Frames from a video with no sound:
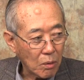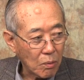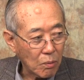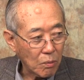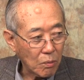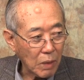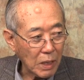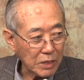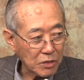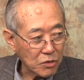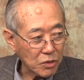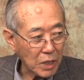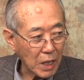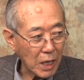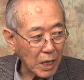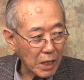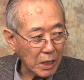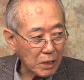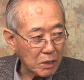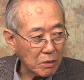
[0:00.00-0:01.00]
one
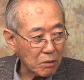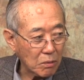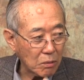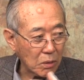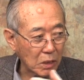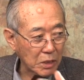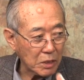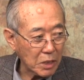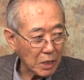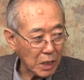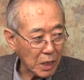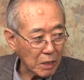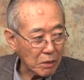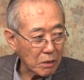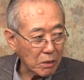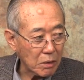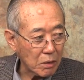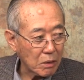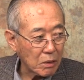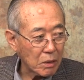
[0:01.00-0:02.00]
side or the
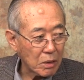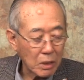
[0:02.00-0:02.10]
other